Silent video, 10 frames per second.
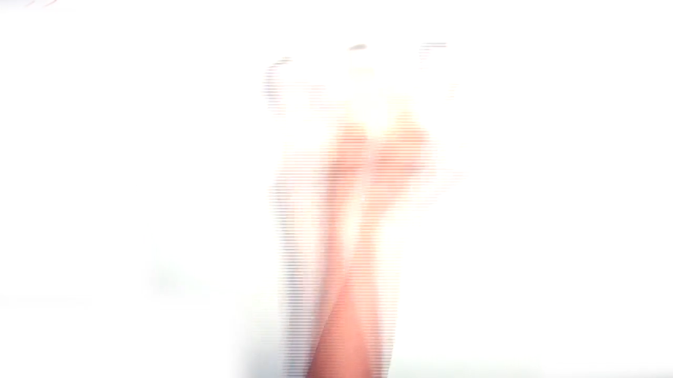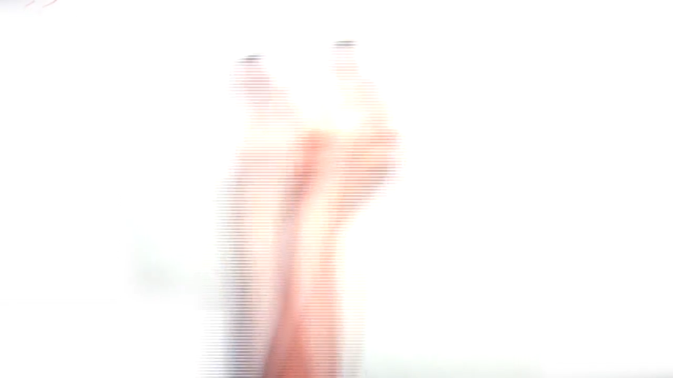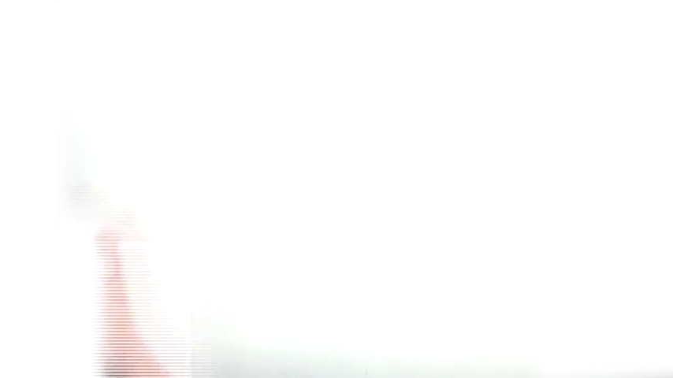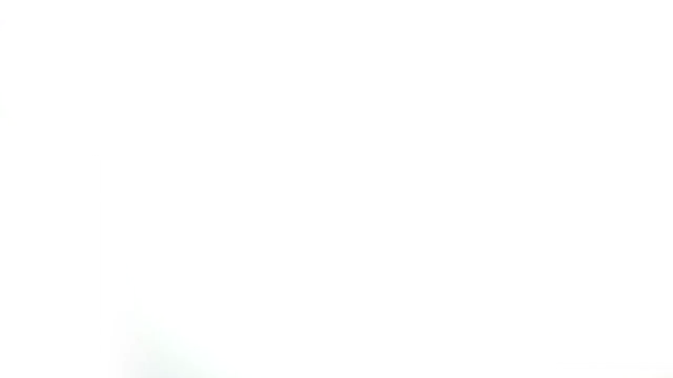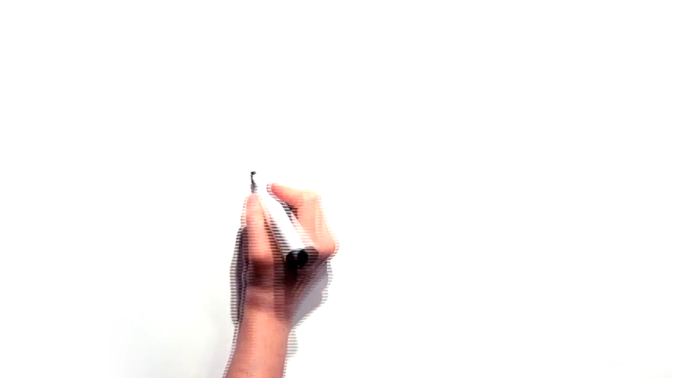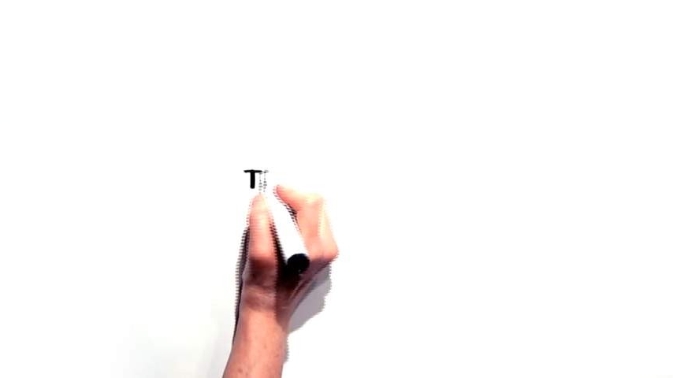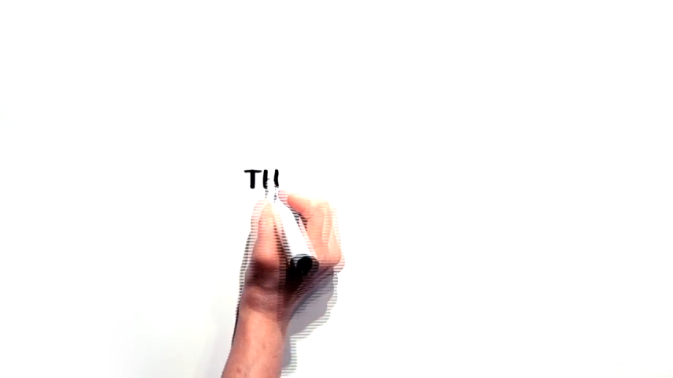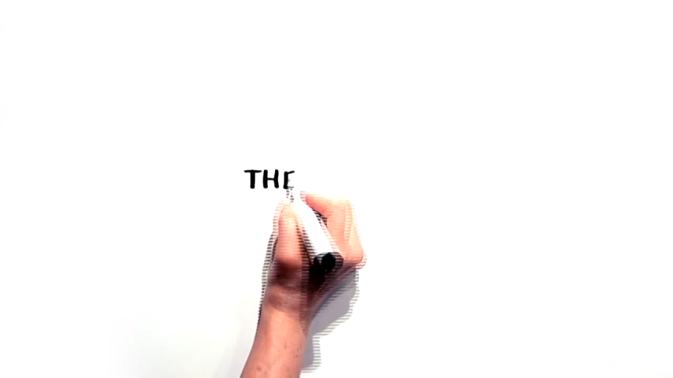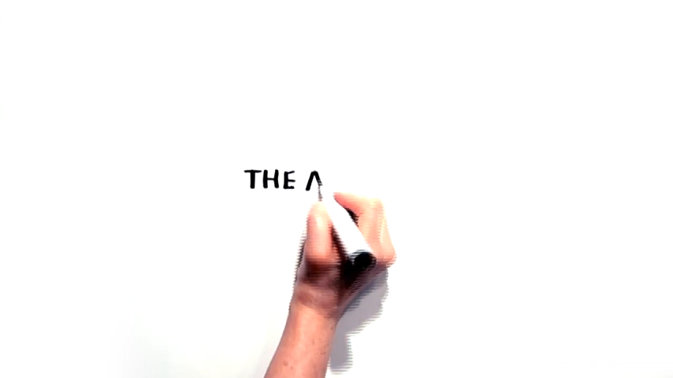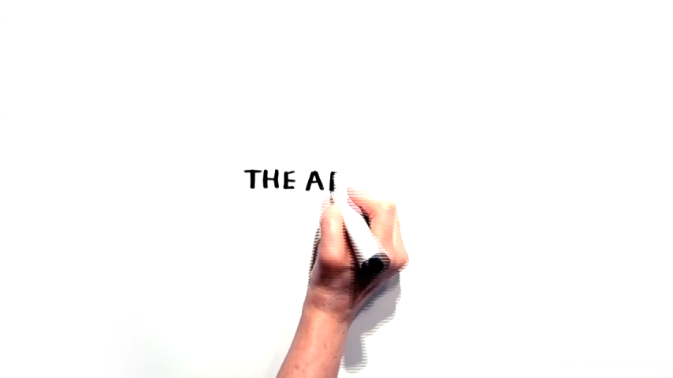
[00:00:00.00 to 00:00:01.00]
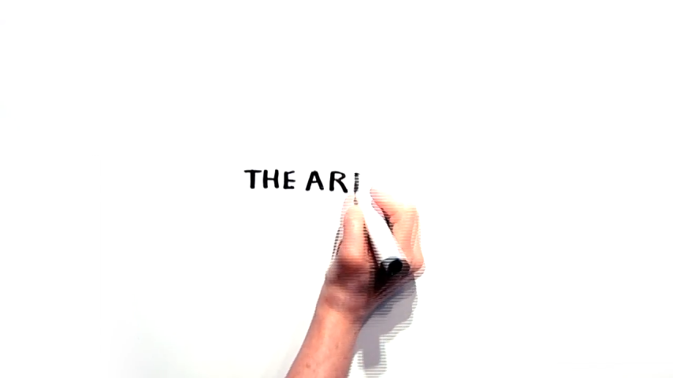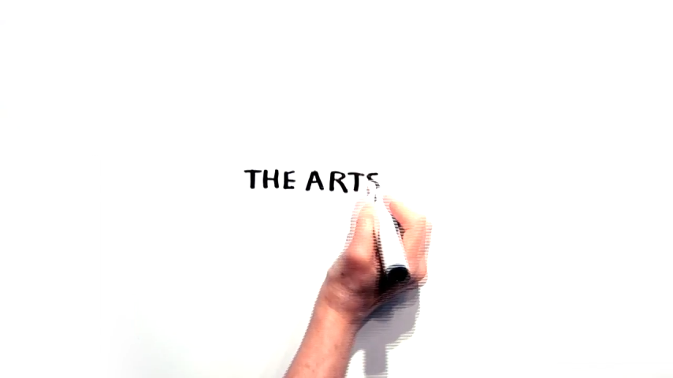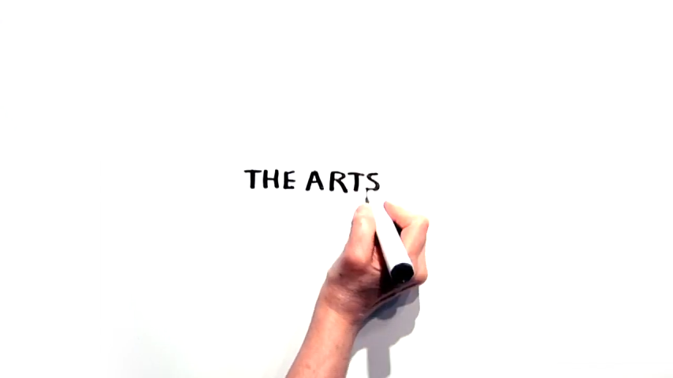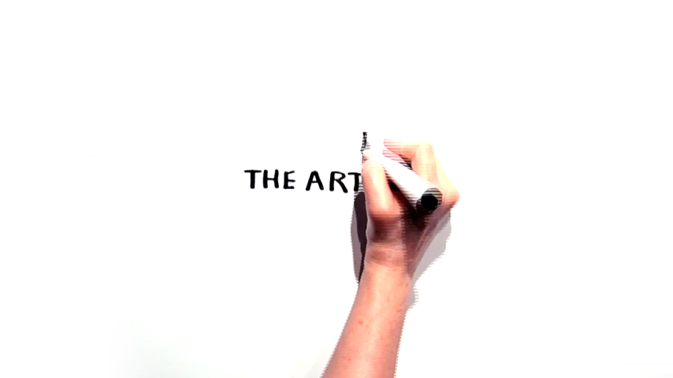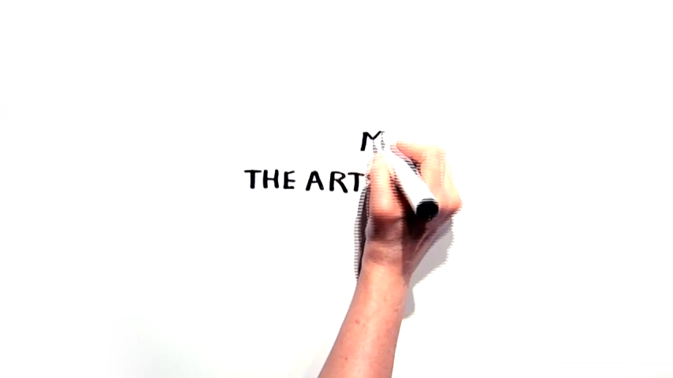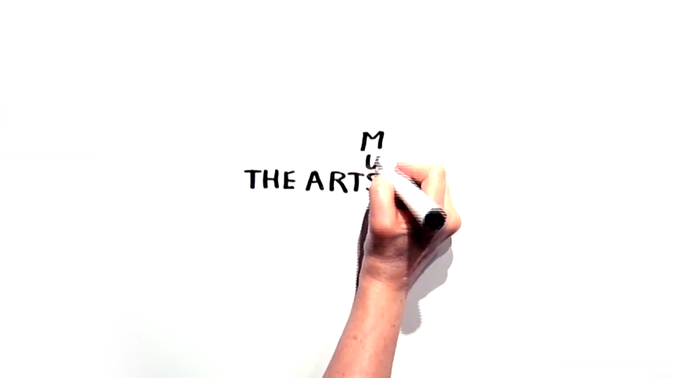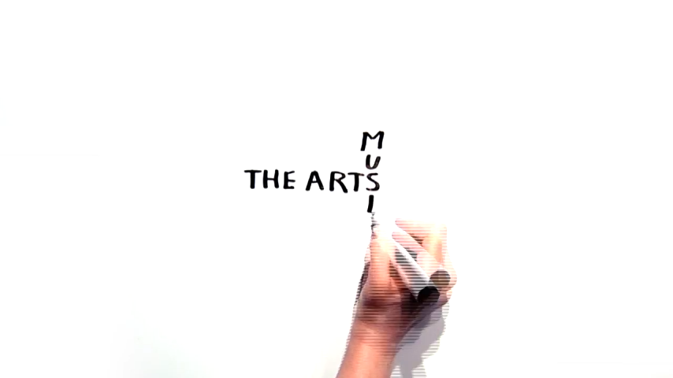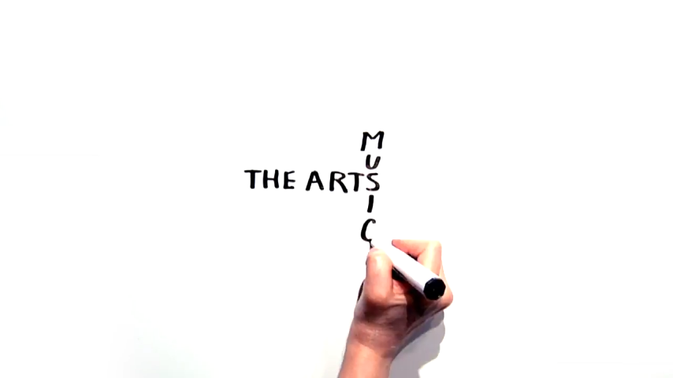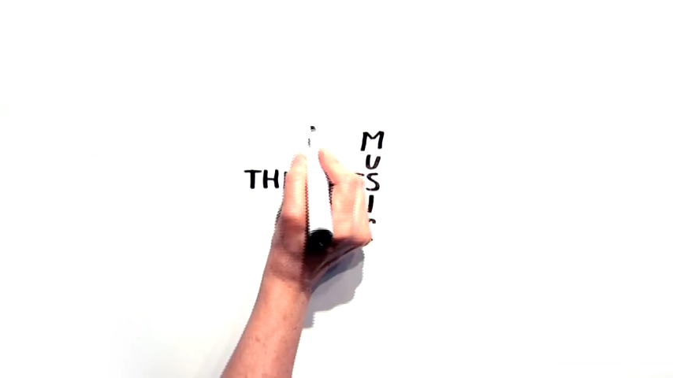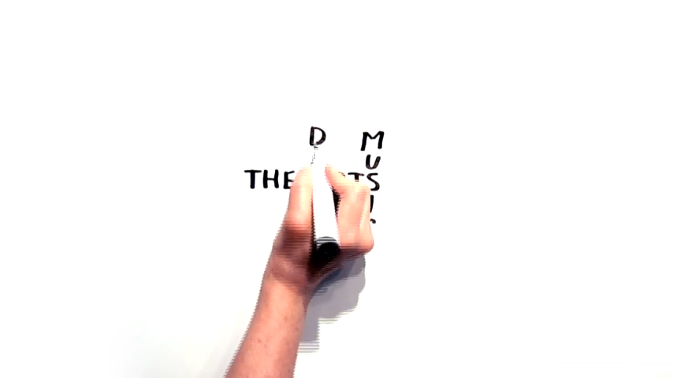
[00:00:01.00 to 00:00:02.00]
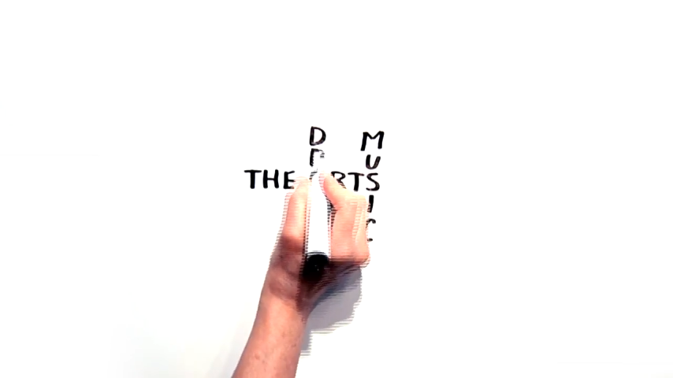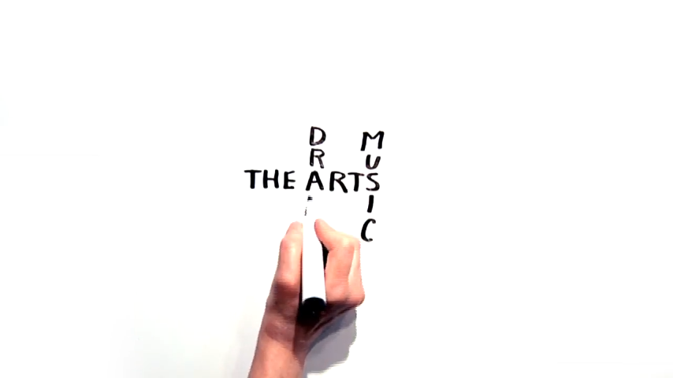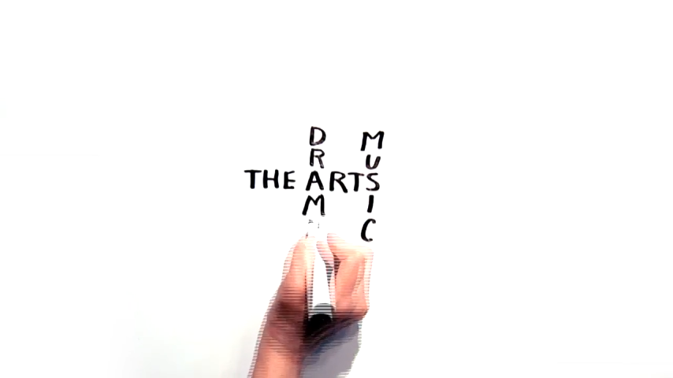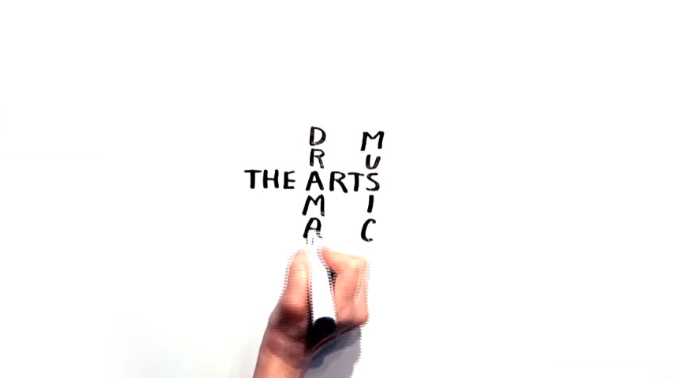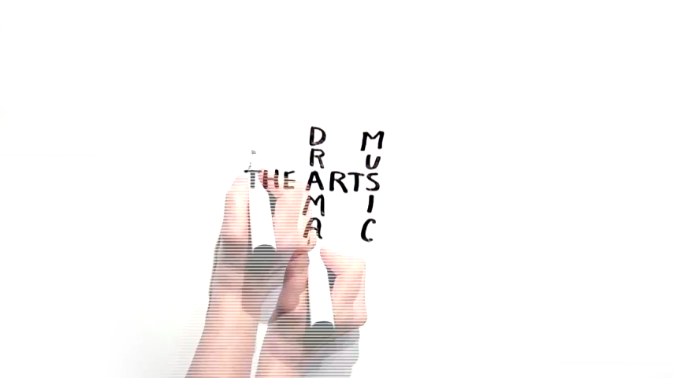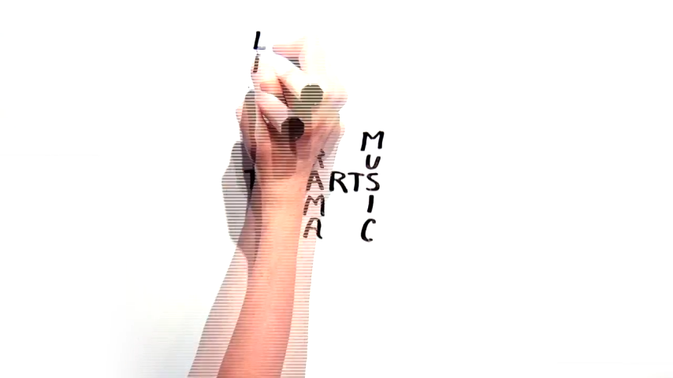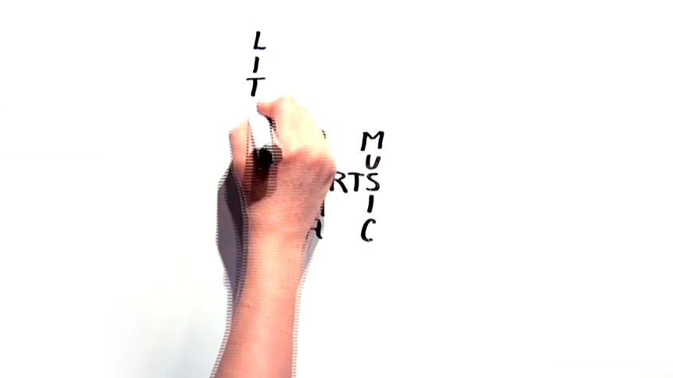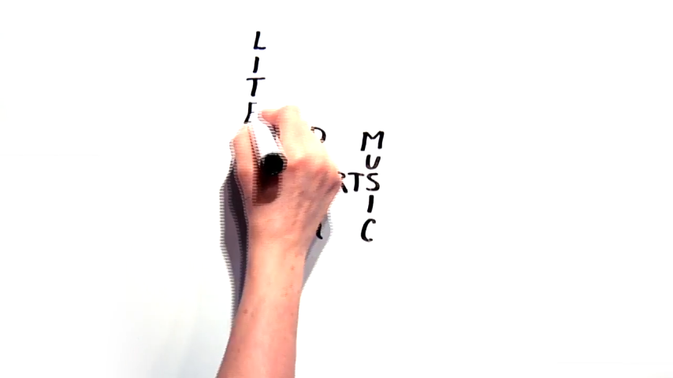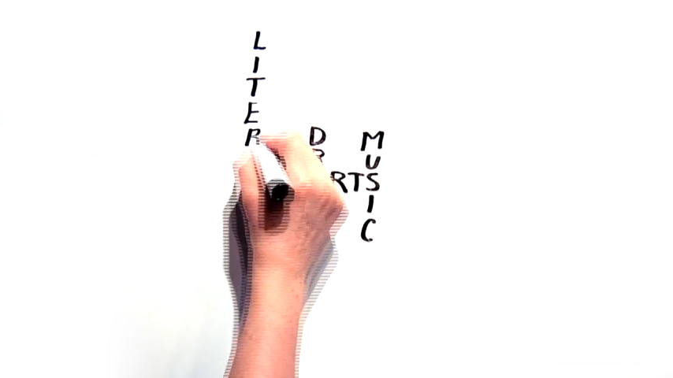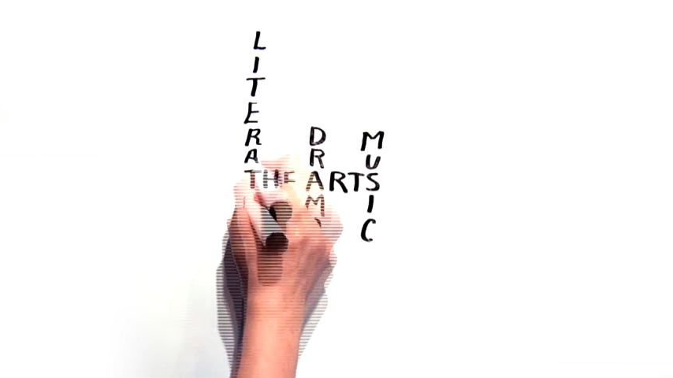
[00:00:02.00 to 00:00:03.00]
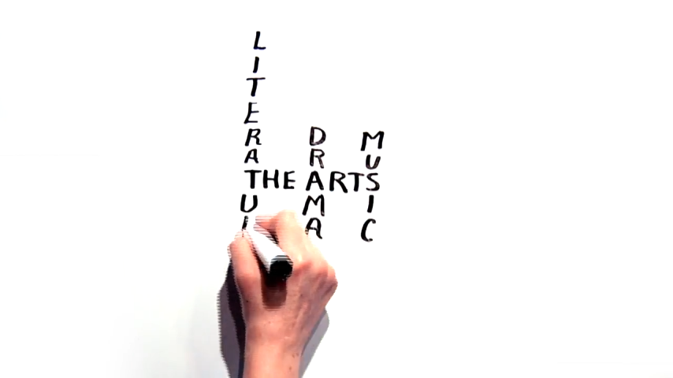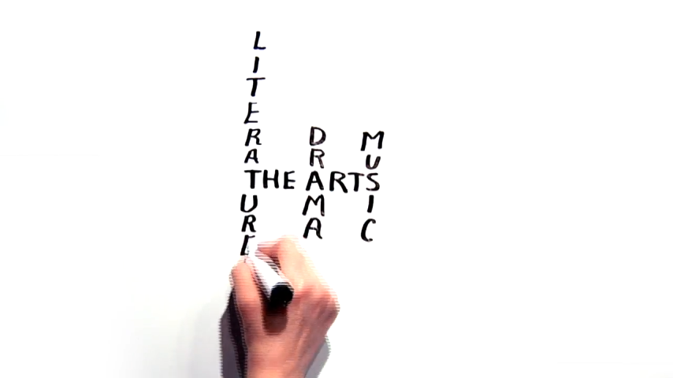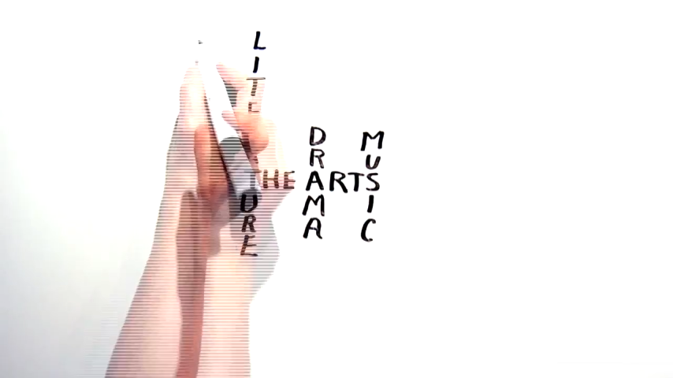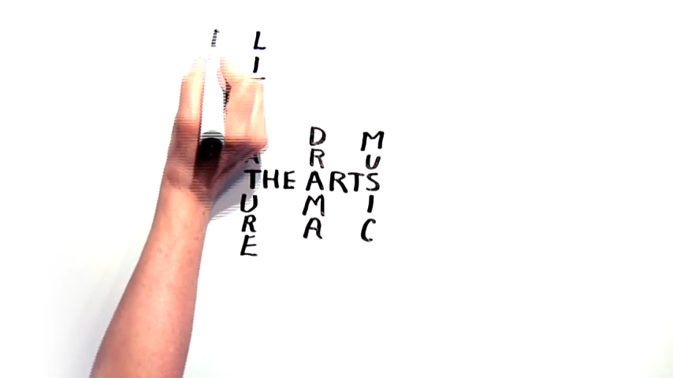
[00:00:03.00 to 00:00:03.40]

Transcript: (no speaker visible)